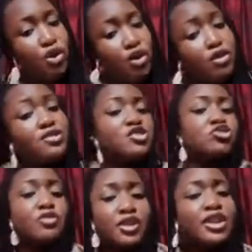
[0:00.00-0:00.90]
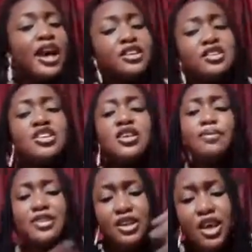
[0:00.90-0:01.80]
because it's not really, I didn't teach them
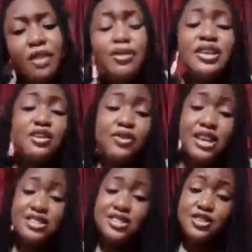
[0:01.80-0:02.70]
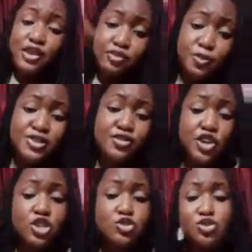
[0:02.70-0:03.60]
pathetic fallacy is different from
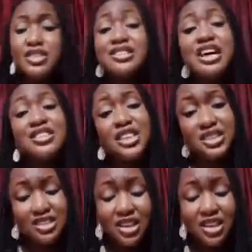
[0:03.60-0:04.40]
personification. So these are things.